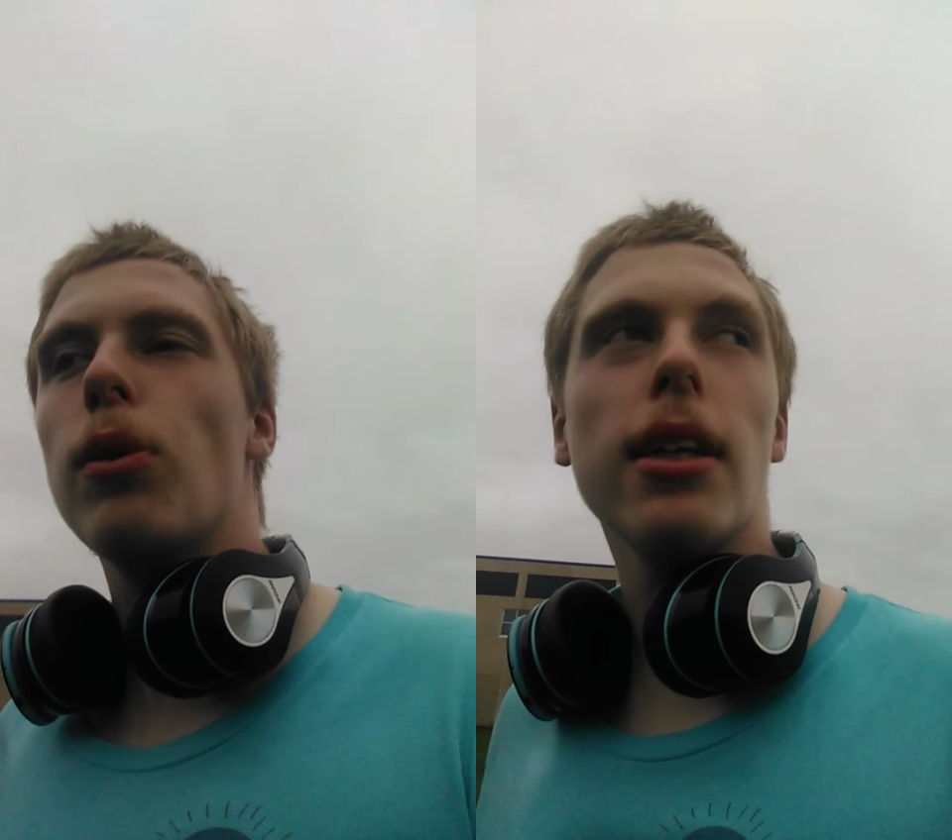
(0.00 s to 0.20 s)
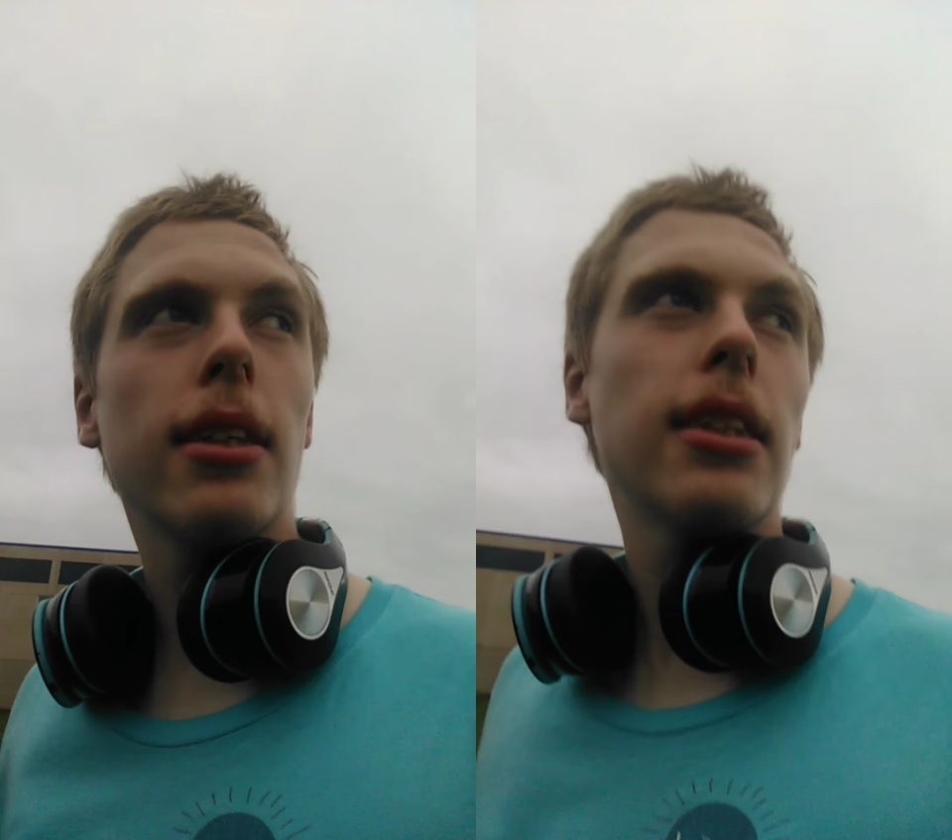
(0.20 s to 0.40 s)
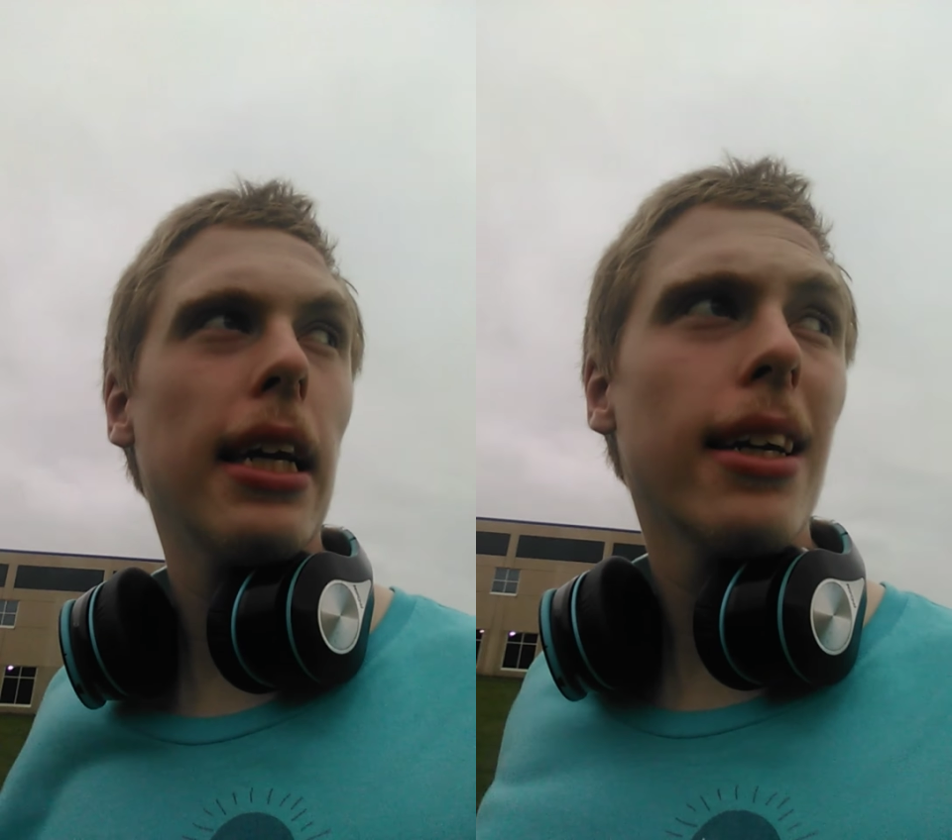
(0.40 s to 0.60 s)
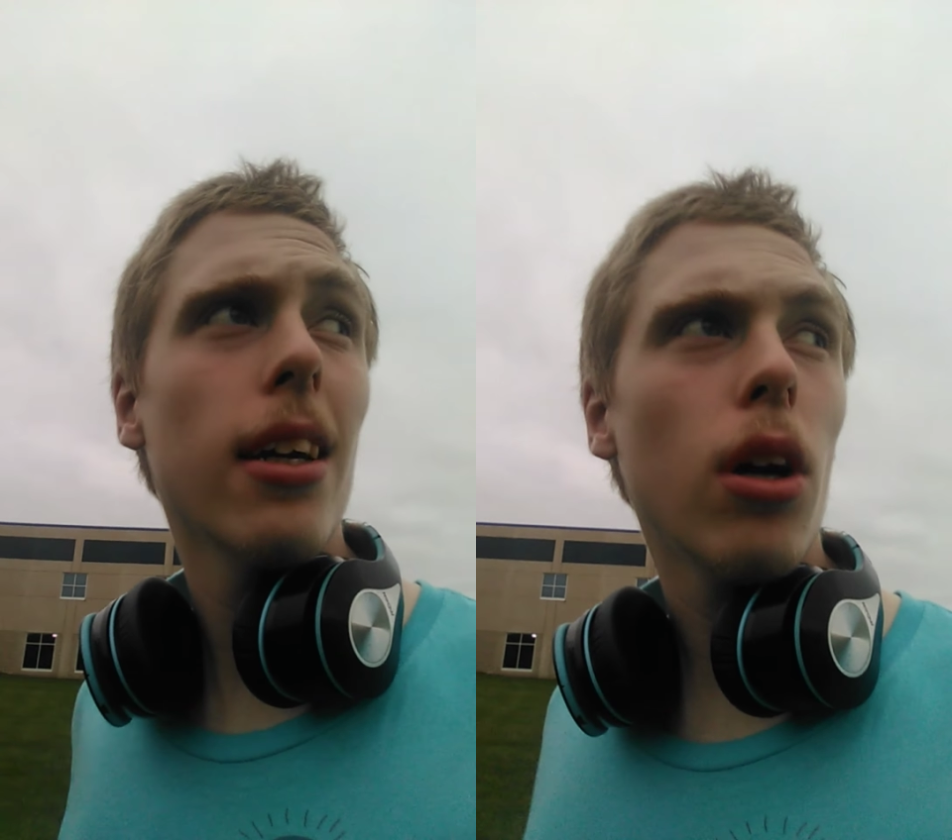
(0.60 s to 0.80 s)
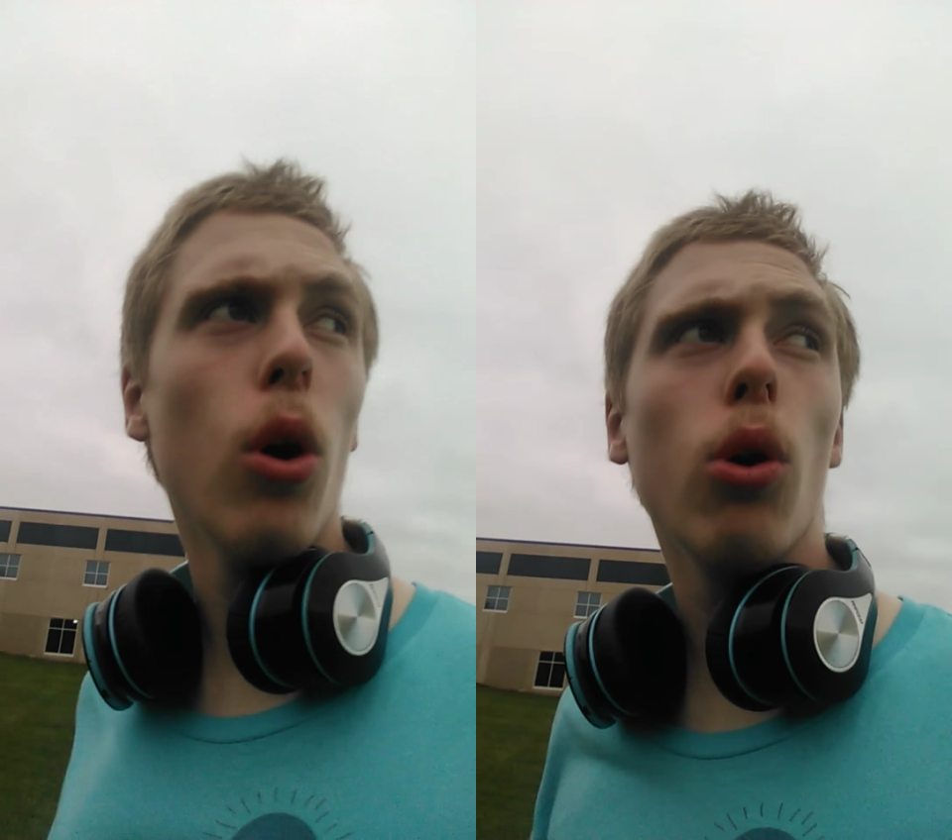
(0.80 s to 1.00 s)
really
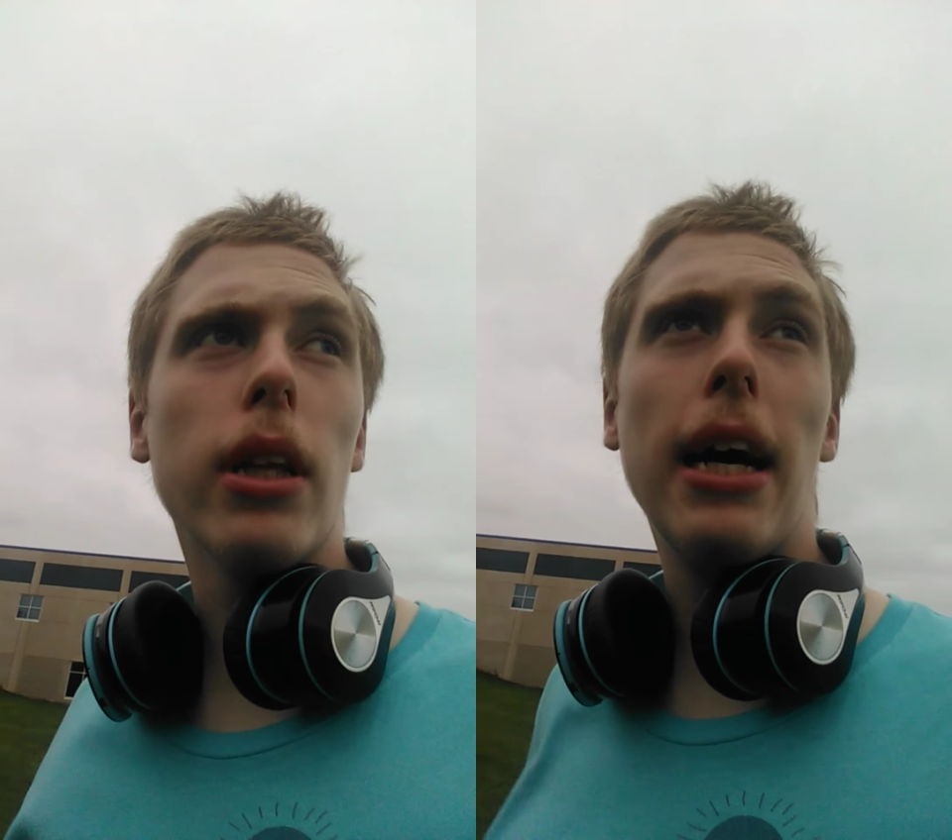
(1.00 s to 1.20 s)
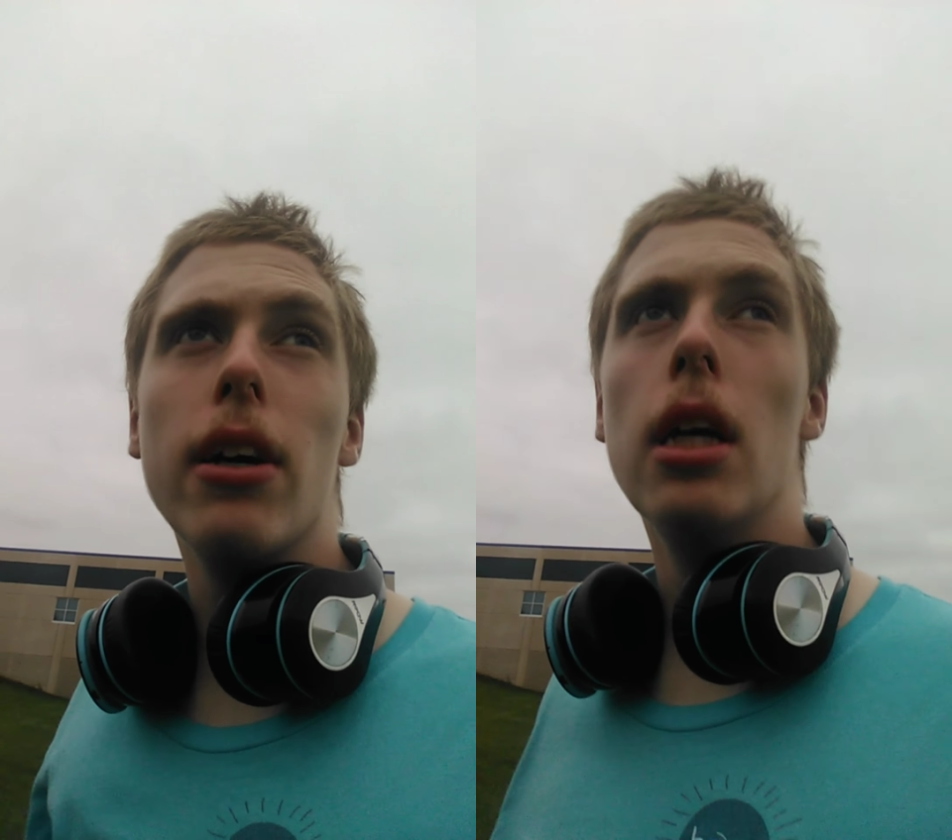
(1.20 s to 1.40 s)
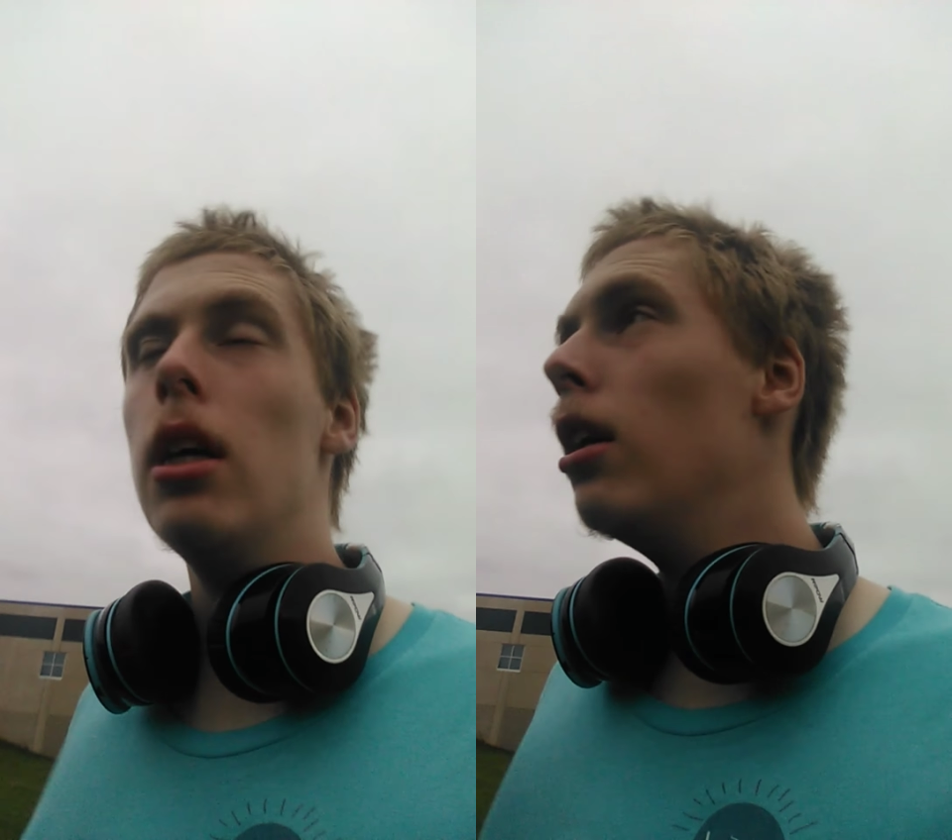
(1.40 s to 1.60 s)
stinking cold out.